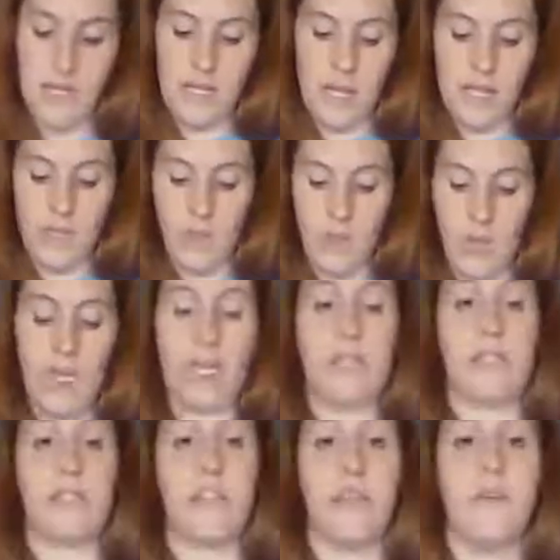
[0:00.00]
Next week
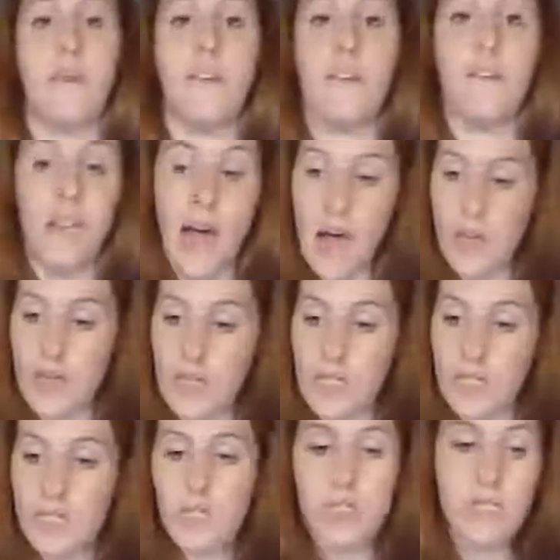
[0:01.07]
is going to be
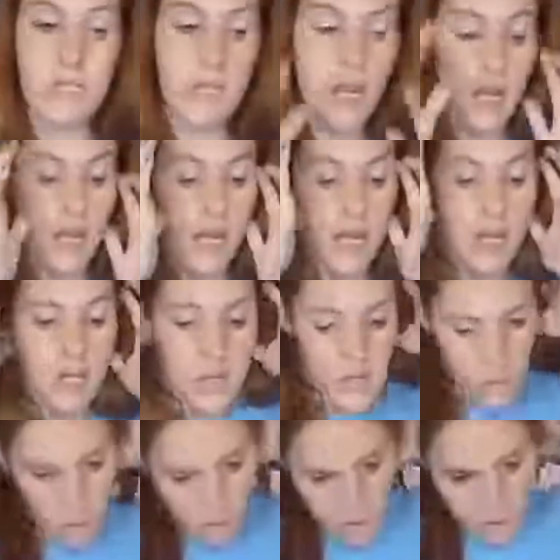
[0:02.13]
flowers.
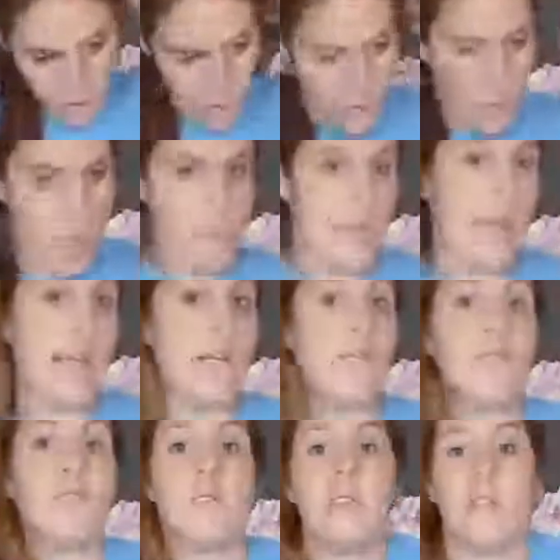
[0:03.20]
So this week was
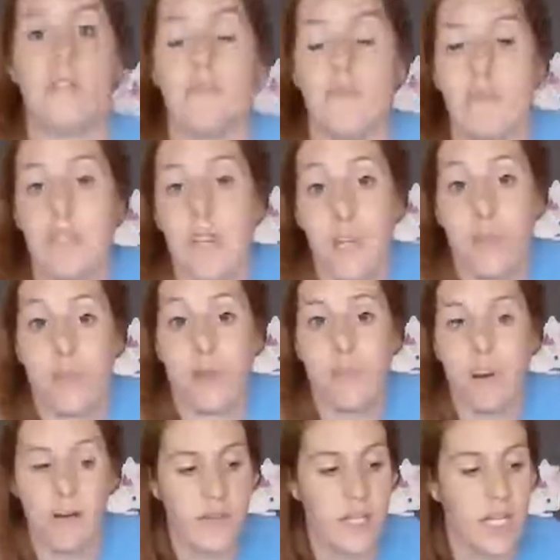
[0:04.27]
animals. I know it was like a
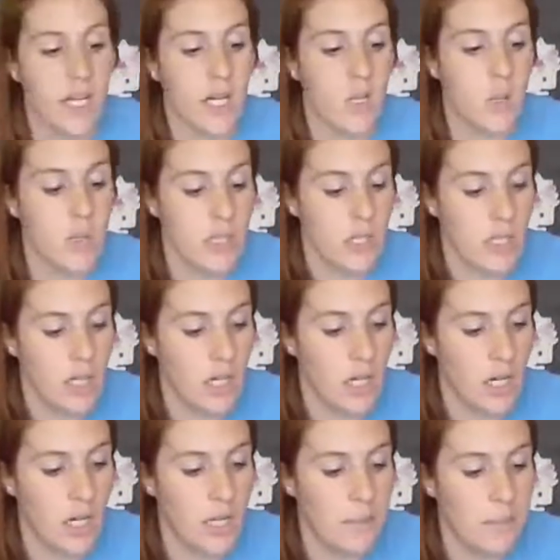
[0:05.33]
3-part video.
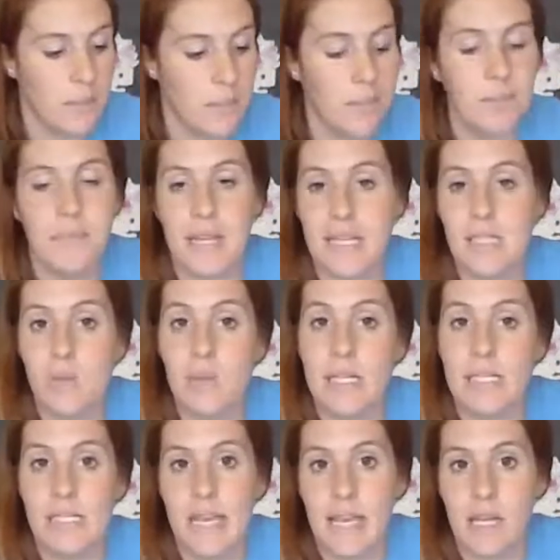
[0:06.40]
Next
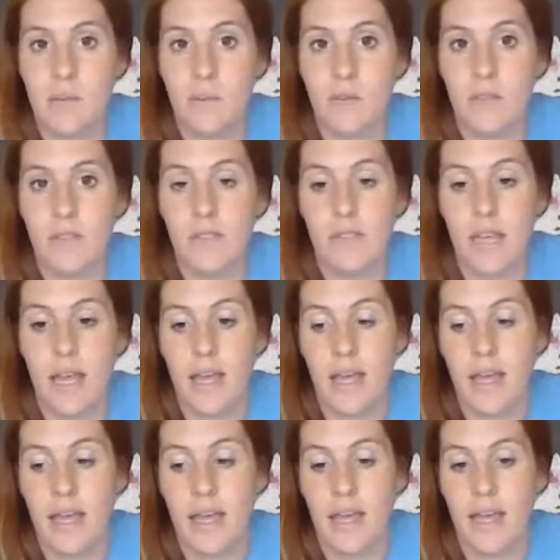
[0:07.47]
week is animals,
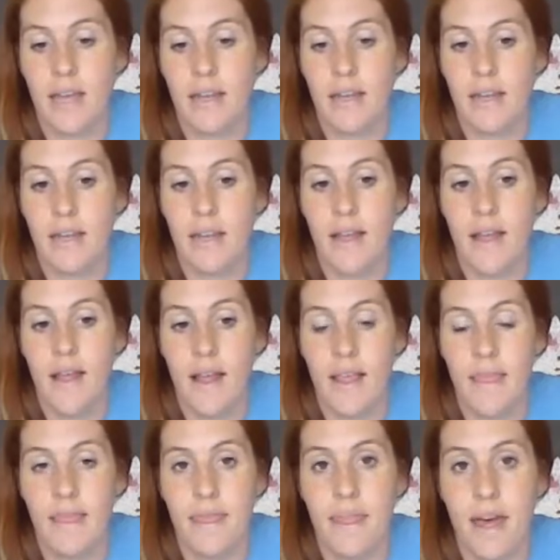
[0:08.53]
and
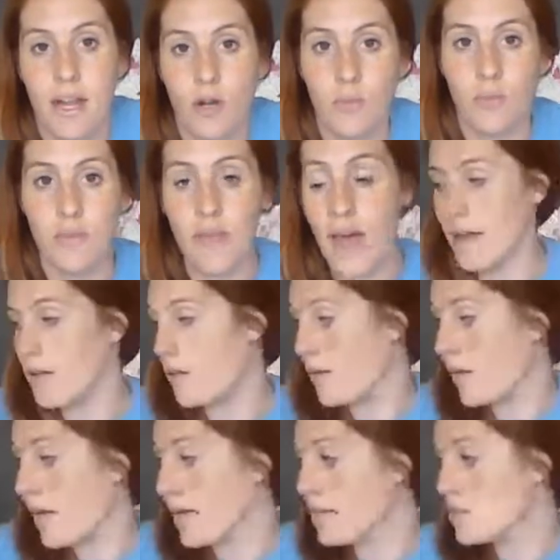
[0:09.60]
that'll be
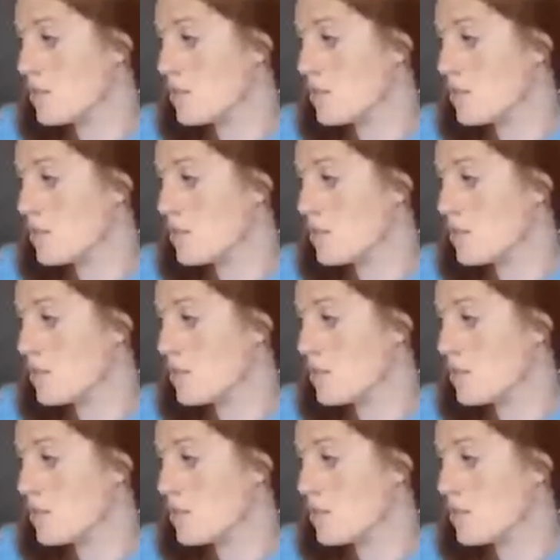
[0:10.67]
okay.